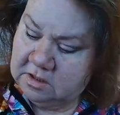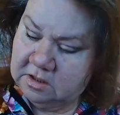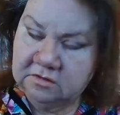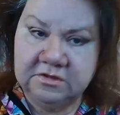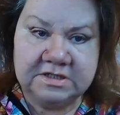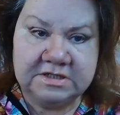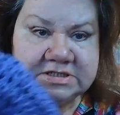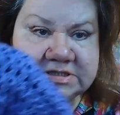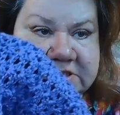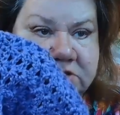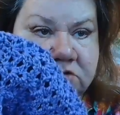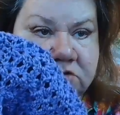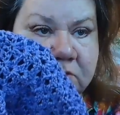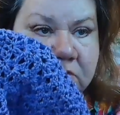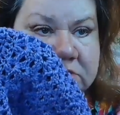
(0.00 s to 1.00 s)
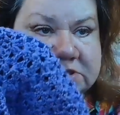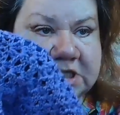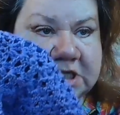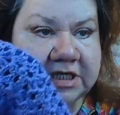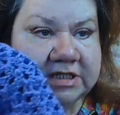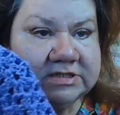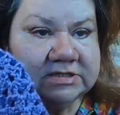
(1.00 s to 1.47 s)
This is the newborn
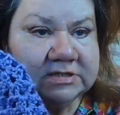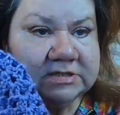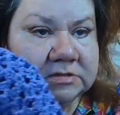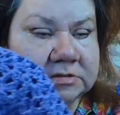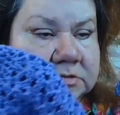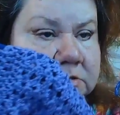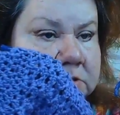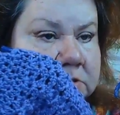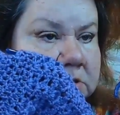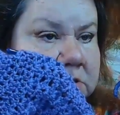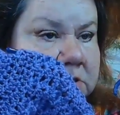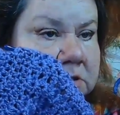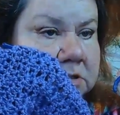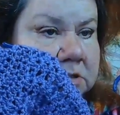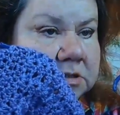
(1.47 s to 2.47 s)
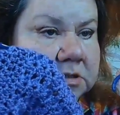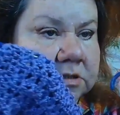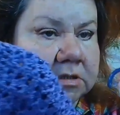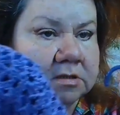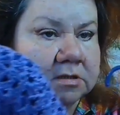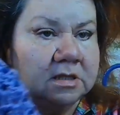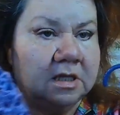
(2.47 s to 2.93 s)
size,
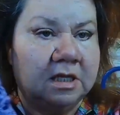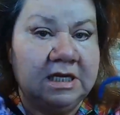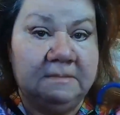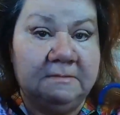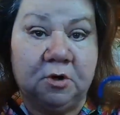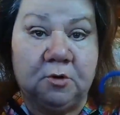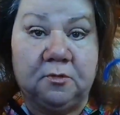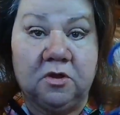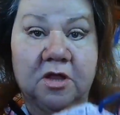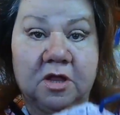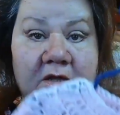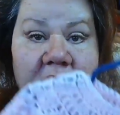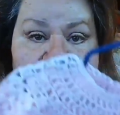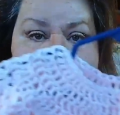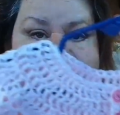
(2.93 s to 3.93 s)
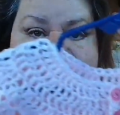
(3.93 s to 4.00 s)
a neat purple color, and